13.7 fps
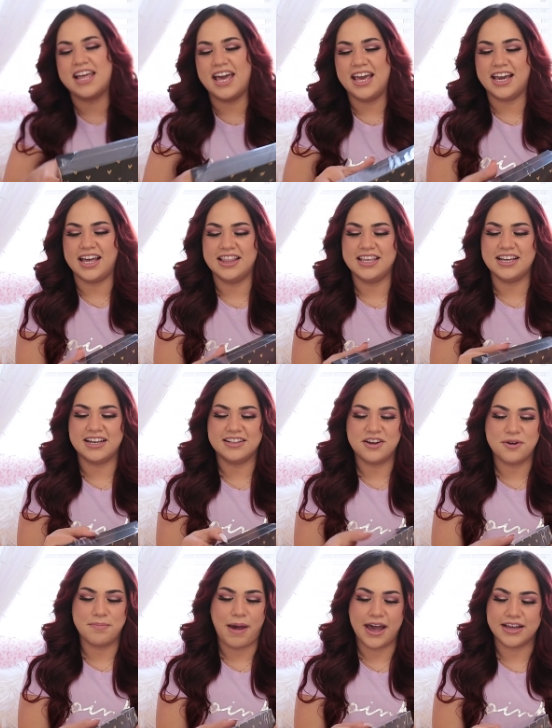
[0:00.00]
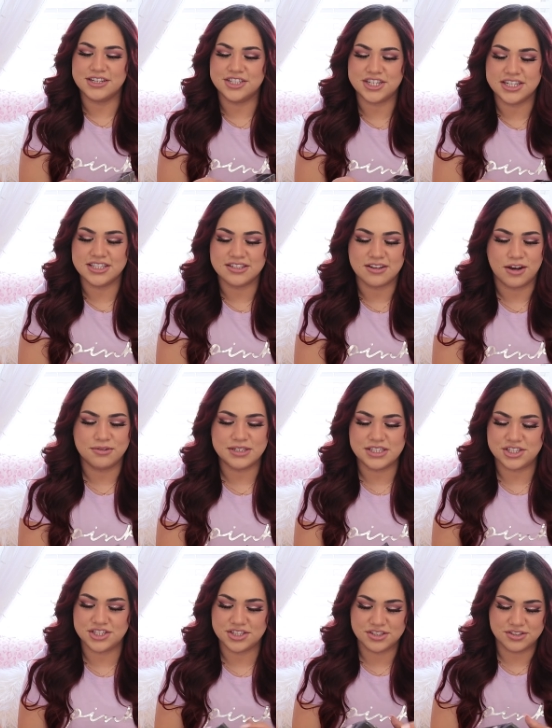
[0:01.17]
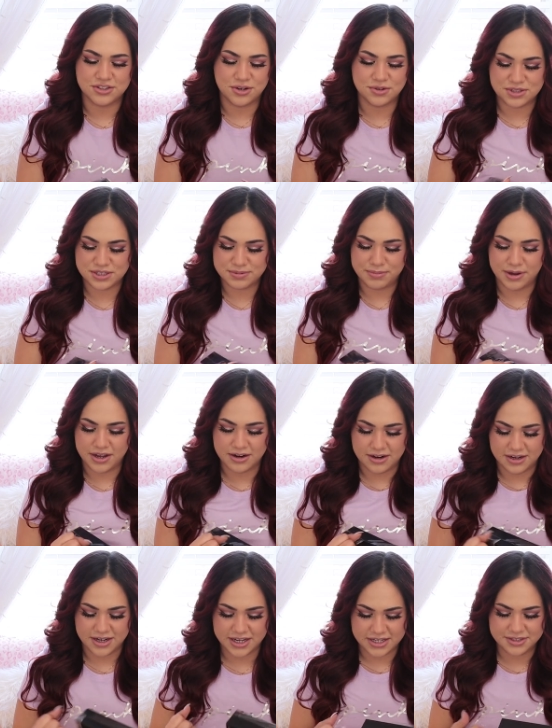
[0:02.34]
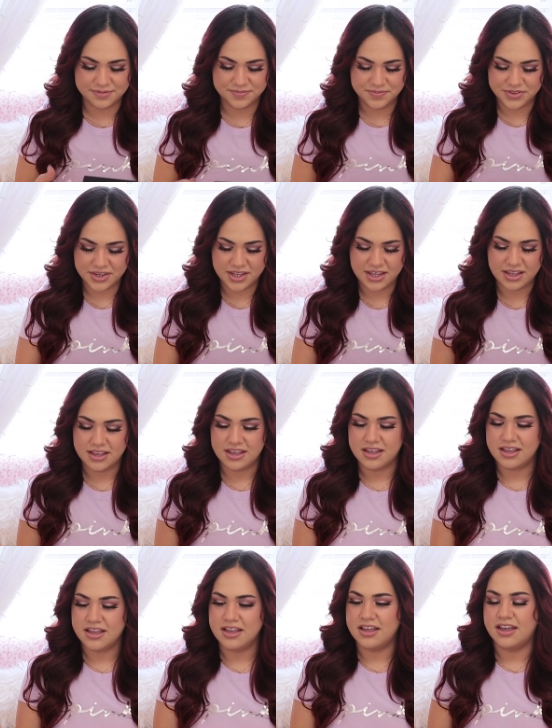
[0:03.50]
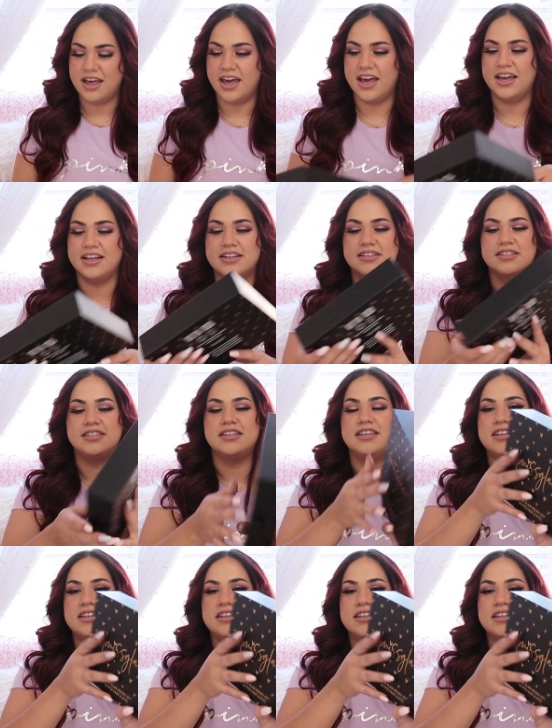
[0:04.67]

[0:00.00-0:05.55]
like. I think her packaging is always just so spot on. And